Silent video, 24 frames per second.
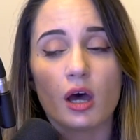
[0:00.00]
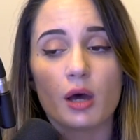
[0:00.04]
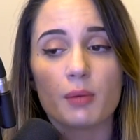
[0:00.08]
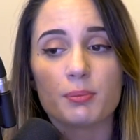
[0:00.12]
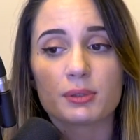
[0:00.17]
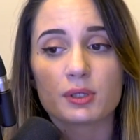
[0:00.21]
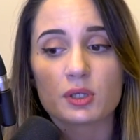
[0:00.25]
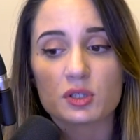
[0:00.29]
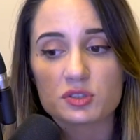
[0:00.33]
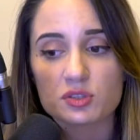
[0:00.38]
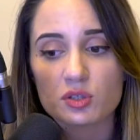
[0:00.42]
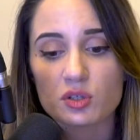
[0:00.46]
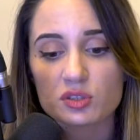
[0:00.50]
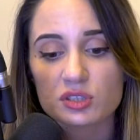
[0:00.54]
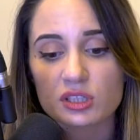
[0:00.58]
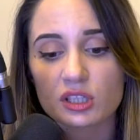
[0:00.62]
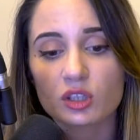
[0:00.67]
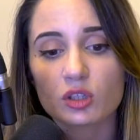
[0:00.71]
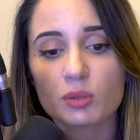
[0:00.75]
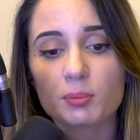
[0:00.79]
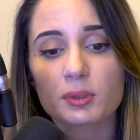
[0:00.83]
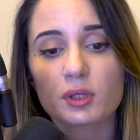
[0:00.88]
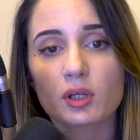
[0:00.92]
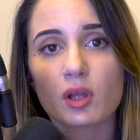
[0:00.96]
Because those
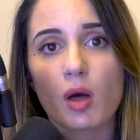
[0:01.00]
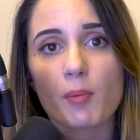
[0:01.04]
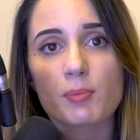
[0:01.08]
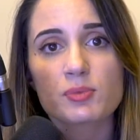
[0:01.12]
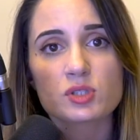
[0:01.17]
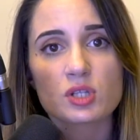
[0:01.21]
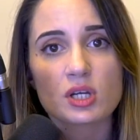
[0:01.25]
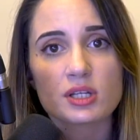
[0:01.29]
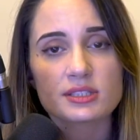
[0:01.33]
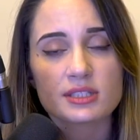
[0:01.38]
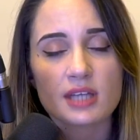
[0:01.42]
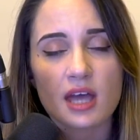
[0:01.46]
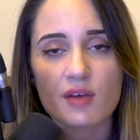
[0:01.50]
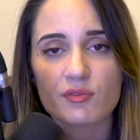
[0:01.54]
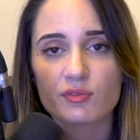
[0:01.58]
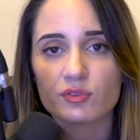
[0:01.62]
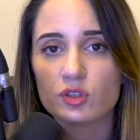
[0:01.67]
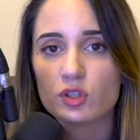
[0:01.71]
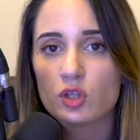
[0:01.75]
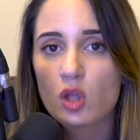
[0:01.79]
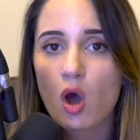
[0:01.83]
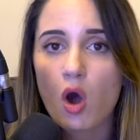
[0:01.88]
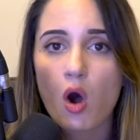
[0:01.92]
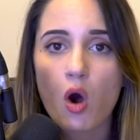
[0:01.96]
economical options have
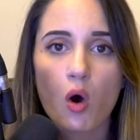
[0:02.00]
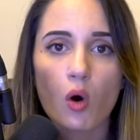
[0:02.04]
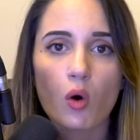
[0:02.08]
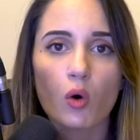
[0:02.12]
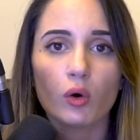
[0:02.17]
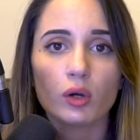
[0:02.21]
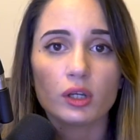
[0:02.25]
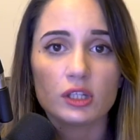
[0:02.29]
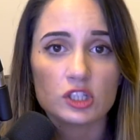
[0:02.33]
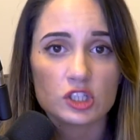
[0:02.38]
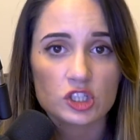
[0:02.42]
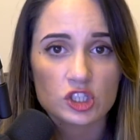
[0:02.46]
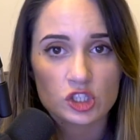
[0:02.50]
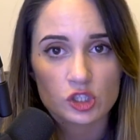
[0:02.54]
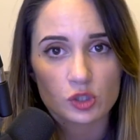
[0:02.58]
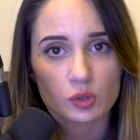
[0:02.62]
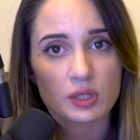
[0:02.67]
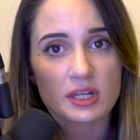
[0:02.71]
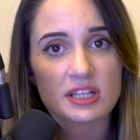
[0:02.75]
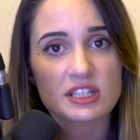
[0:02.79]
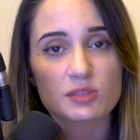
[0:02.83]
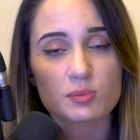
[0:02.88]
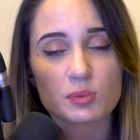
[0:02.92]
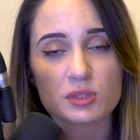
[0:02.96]
no
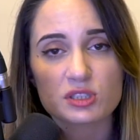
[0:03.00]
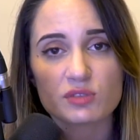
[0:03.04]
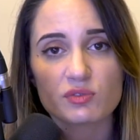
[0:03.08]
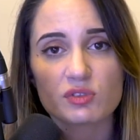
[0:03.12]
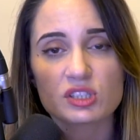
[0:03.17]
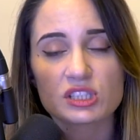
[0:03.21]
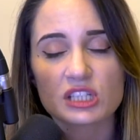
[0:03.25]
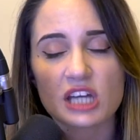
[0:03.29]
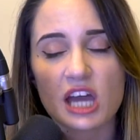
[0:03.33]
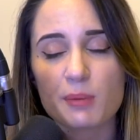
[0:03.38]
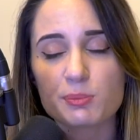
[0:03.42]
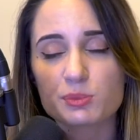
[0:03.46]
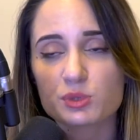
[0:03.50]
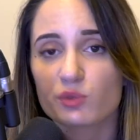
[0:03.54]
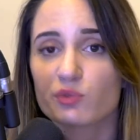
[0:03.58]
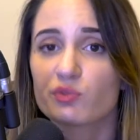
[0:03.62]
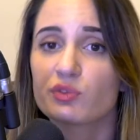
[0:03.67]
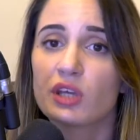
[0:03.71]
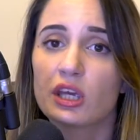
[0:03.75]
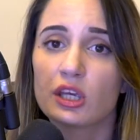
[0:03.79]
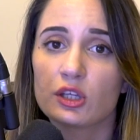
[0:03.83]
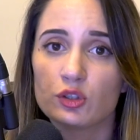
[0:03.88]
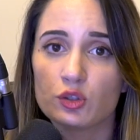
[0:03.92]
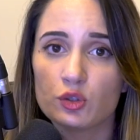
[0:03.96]
insurance most of the time. So if
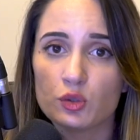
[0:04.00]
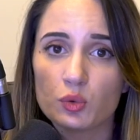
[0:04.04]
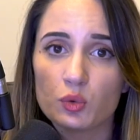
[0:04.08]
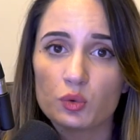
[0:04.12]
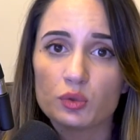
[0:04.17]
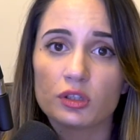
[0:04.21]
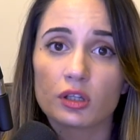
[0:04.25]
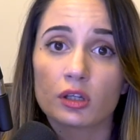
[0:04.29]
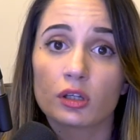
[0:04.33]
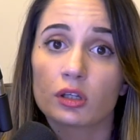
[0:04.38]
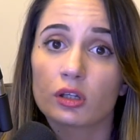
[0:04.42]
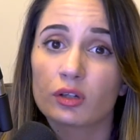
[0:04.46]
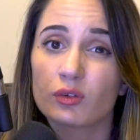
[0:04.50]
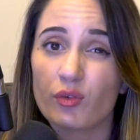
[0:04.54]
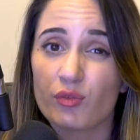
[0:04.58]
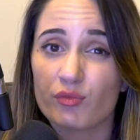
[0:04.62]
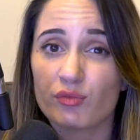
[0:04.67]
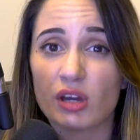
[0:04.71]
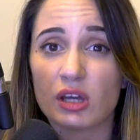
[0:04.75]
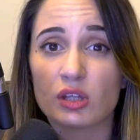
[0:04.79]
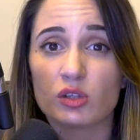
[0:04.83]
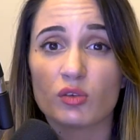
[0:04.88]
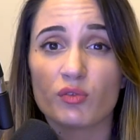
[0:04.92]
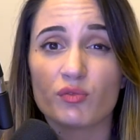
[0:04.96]
they do, they're going to
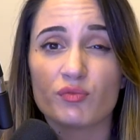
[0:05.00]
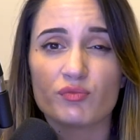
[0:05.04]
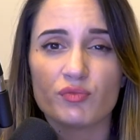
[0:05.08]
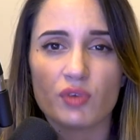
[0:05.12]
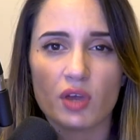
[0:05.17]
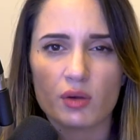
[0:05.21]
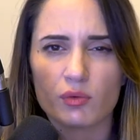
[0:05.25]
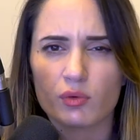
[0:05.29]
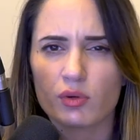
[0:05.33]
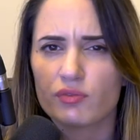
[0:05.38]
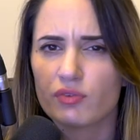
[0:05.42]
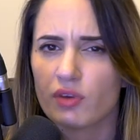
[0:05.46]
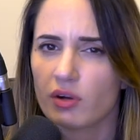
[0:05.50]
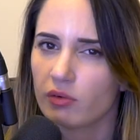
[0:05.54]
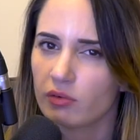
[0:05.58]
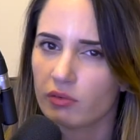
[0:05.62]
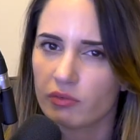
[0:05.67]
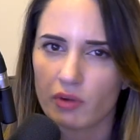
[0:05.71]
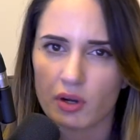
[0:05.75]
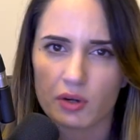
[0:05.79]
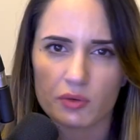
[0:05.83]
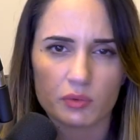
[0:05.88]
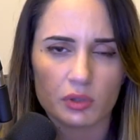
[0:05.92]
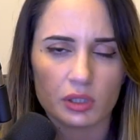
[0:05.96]
refund you very, very,
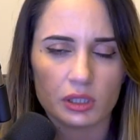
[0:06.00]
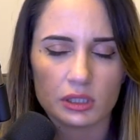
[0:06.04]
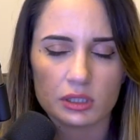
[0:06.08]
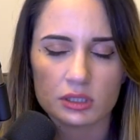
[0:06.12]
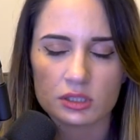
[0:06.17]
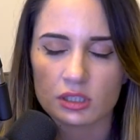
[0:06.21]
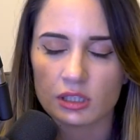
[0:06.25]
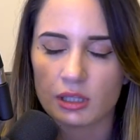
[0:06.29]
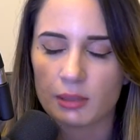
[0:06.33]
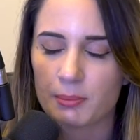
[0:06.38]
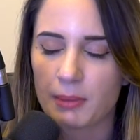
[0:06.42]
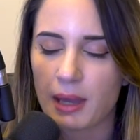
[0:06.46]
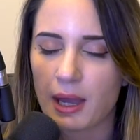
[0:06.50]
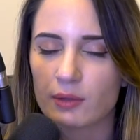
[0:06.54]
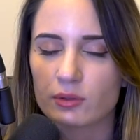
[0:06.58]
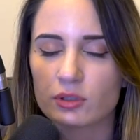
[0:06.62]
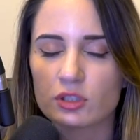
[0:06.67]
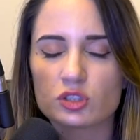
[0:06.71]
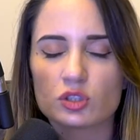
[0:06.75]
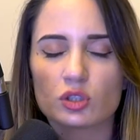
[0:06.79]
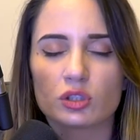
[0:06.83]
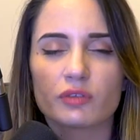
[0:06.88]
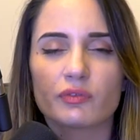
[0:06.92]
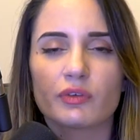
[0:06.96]
very little amount.
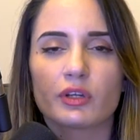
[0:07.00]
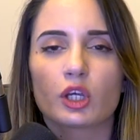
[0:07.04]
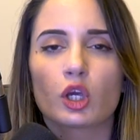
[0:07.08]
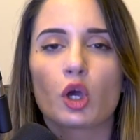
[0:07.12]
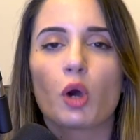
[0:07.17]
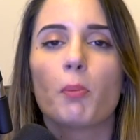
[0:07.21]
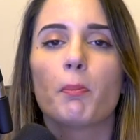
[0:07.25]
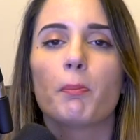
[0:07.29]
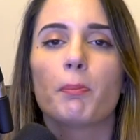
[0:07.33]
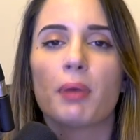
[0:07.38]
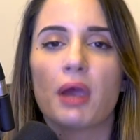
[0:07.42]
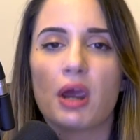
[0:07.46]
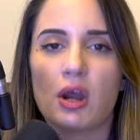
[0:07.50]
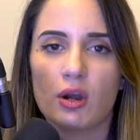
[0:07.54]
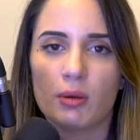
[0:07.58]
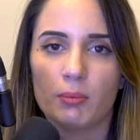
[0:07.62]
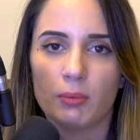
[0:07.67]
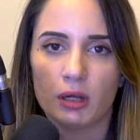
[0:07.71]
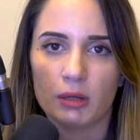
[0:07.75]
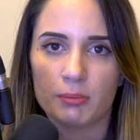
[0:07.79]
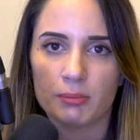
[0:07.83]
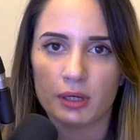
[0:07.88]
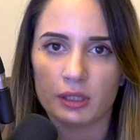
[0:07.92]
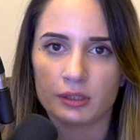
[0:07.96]
It's not even
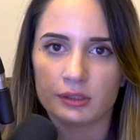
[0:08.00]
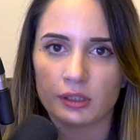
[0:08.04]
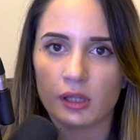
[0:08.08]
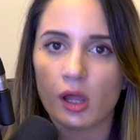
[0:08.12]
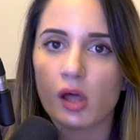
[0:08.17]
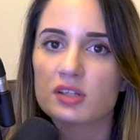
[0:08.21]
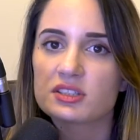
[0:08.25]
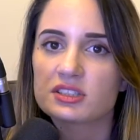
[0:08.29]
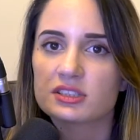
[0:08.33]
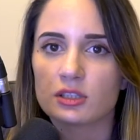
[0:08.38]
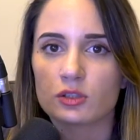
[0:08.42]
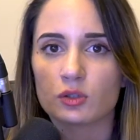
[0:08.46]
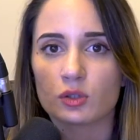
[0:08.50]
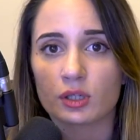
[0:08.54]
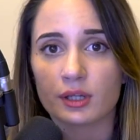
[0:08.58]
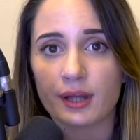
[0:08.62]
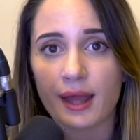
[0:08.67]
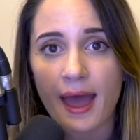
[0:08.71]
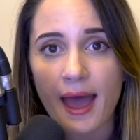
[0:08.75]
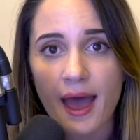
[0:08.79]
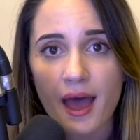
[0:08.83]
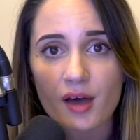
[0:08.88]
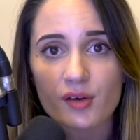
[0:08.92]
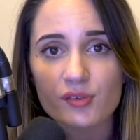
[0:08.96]
comparable about the loss that you're going
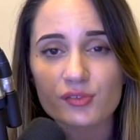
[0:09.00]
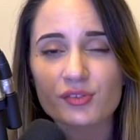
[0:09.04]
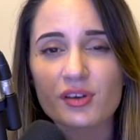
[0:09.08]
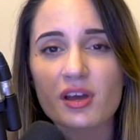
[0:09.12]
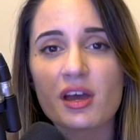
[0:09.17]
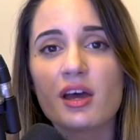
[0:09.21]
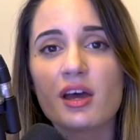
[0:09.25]
to have.